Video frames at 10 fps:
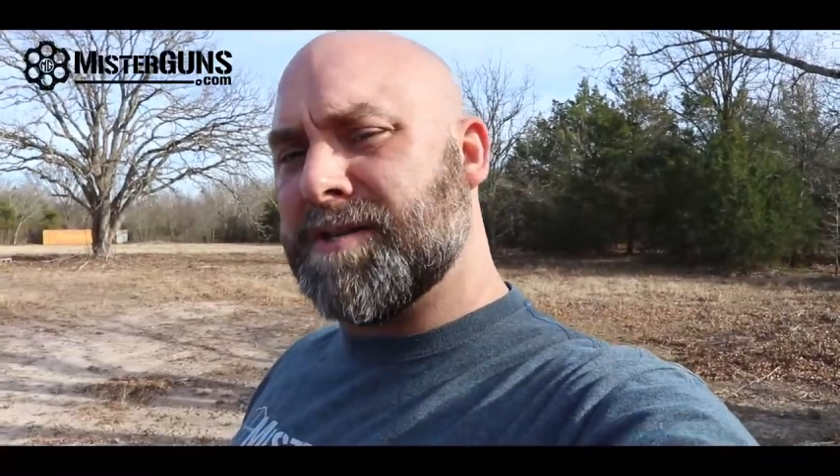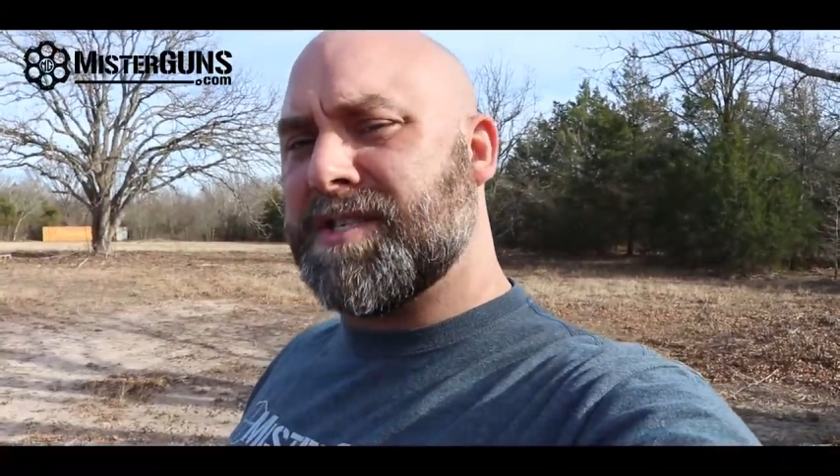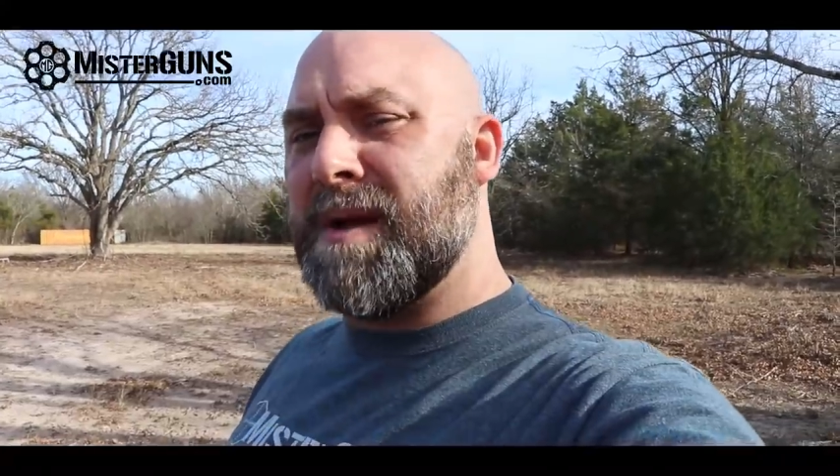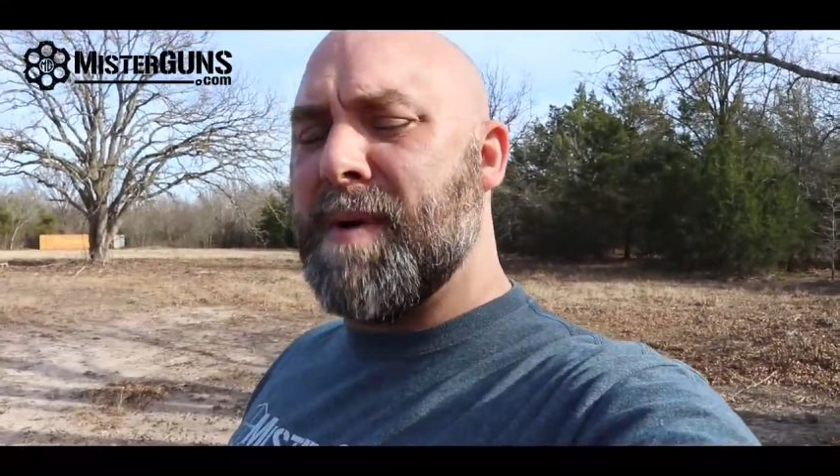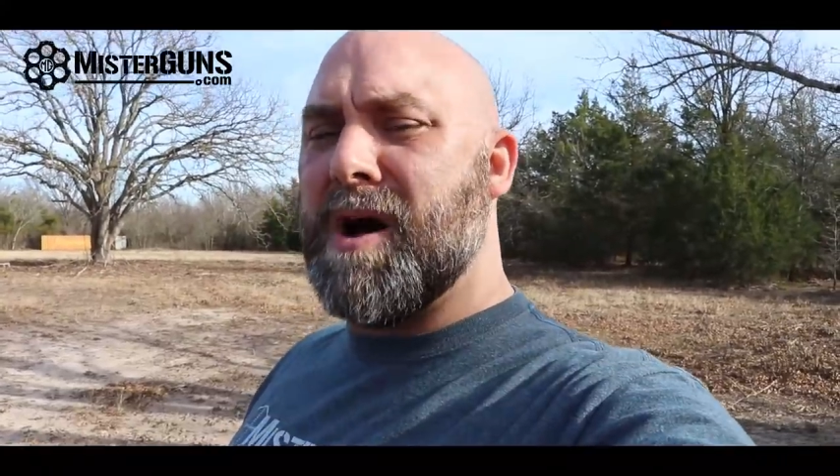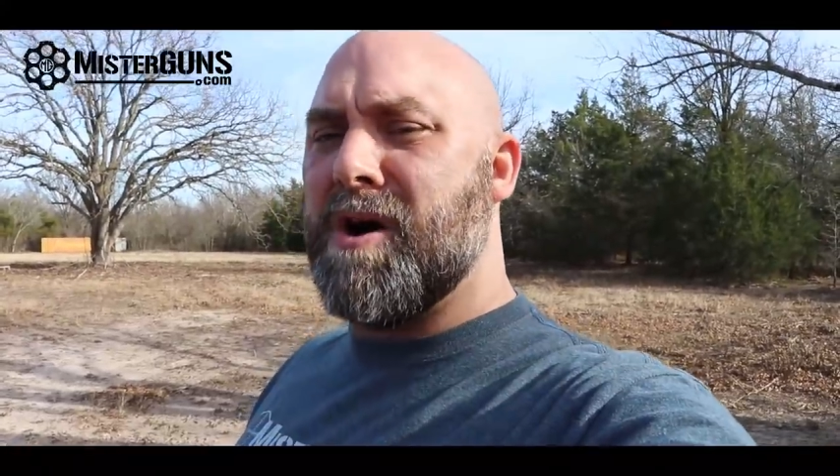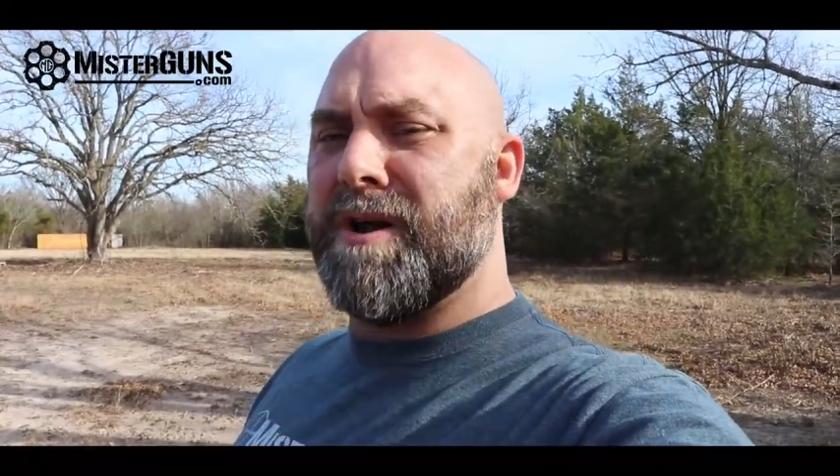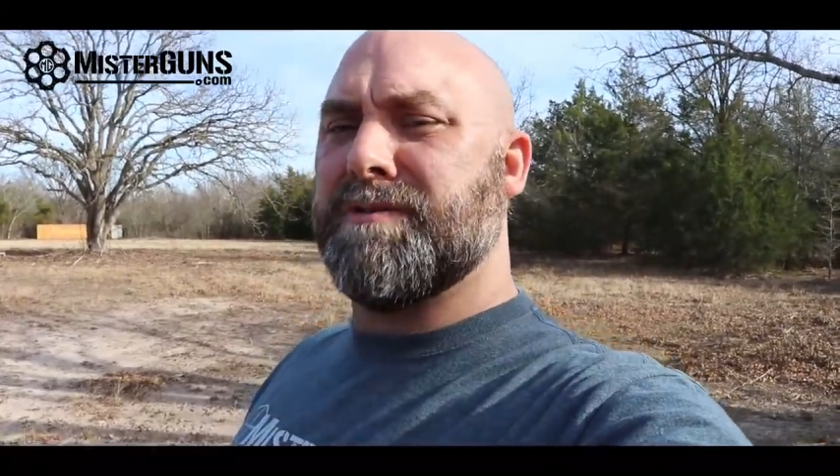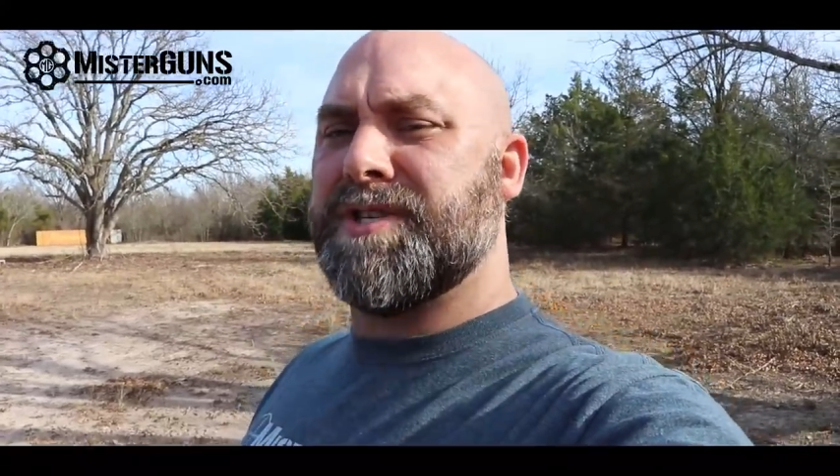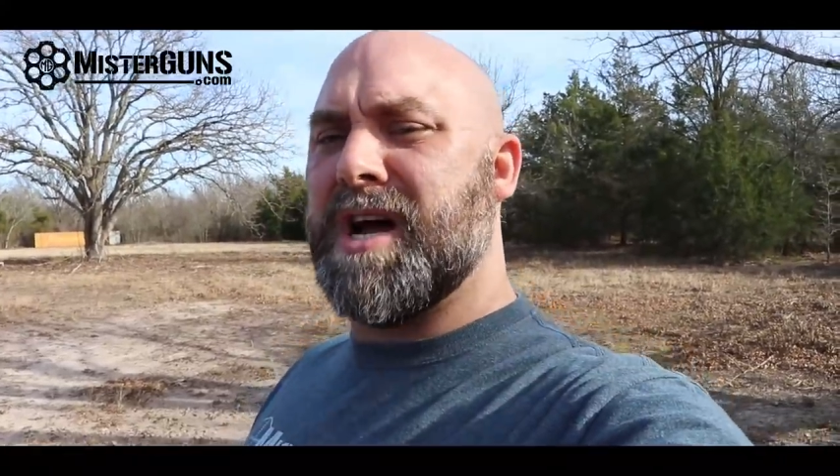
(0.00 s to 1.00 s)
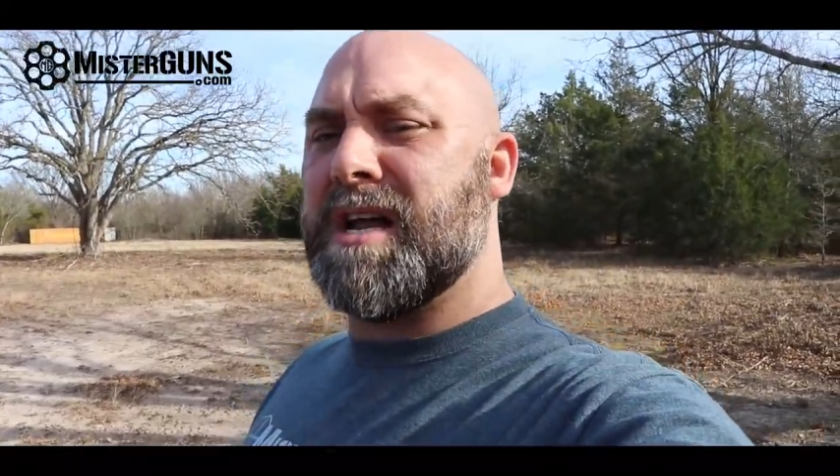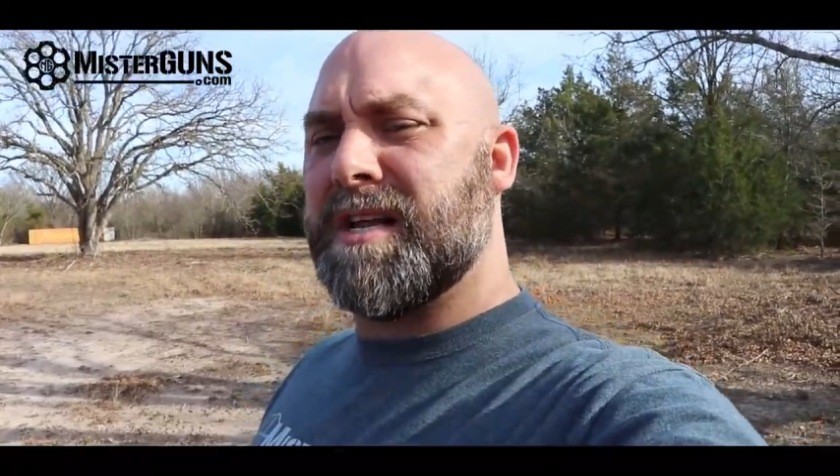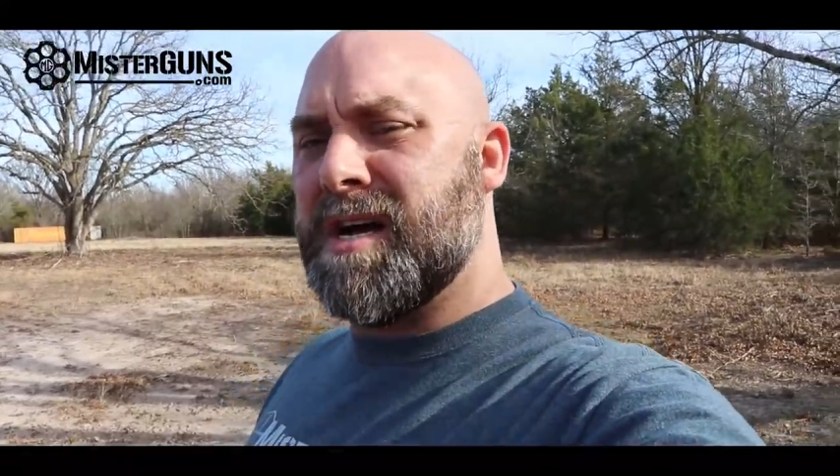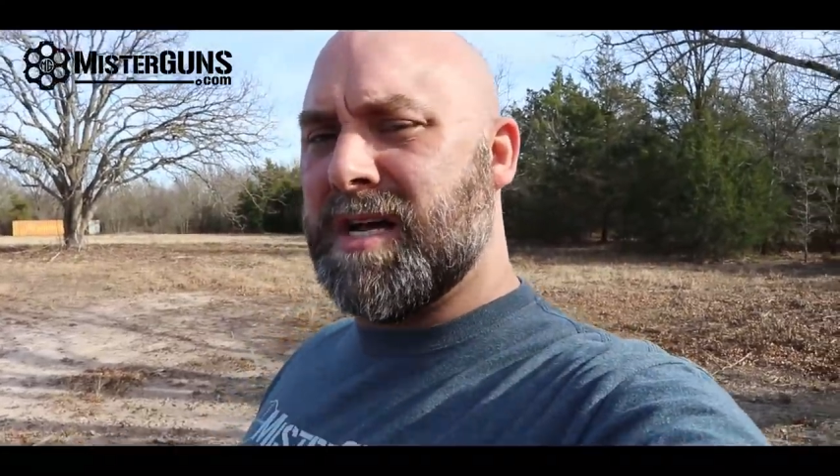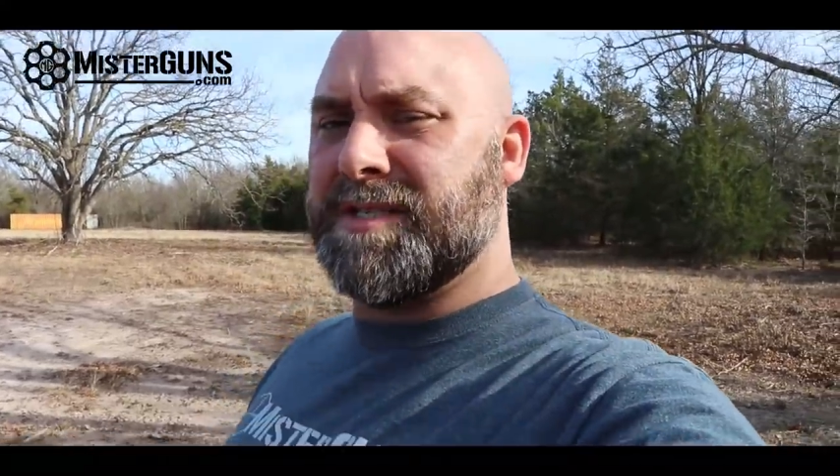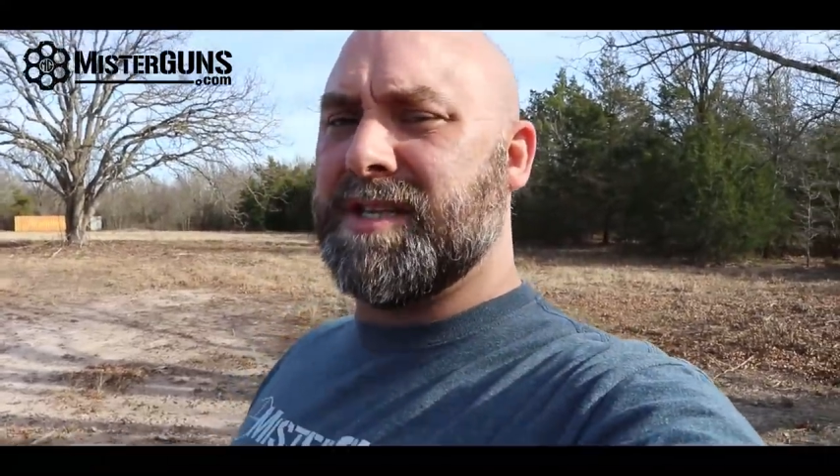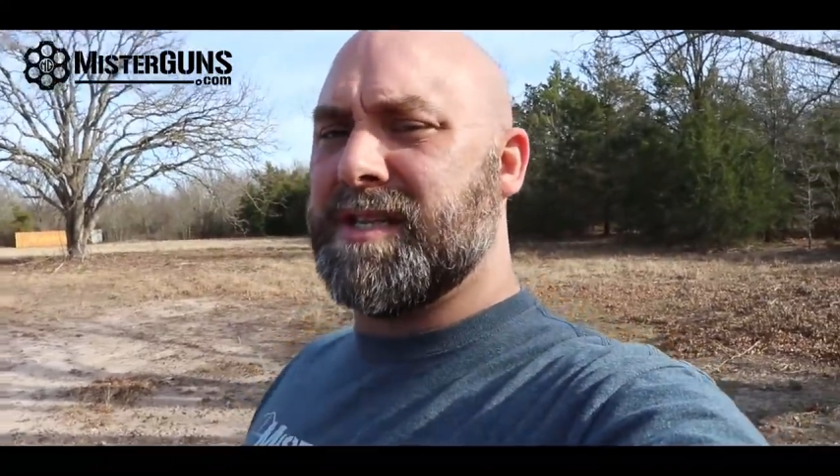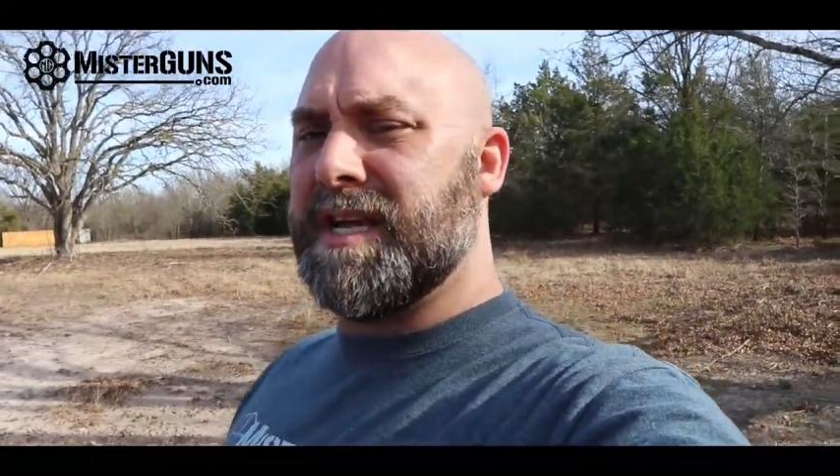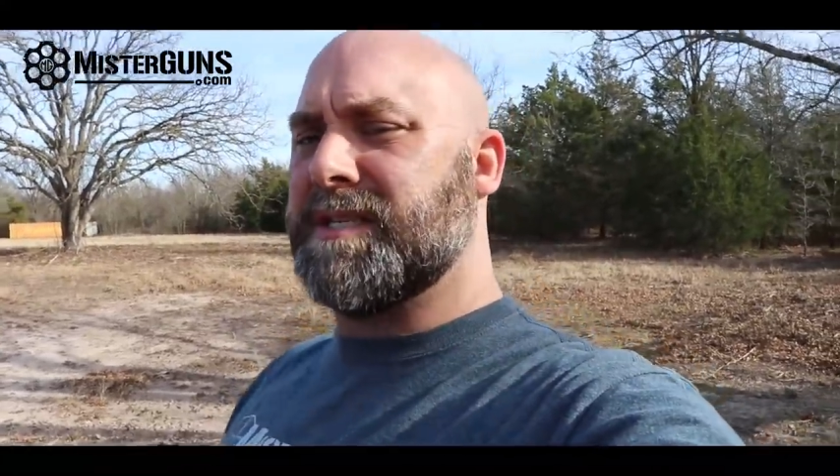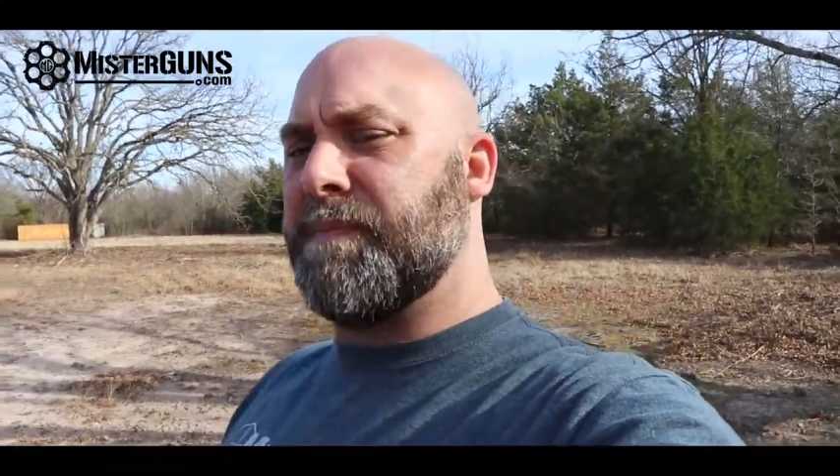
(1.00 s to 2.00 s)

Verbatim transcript: semi-auto shotguns and things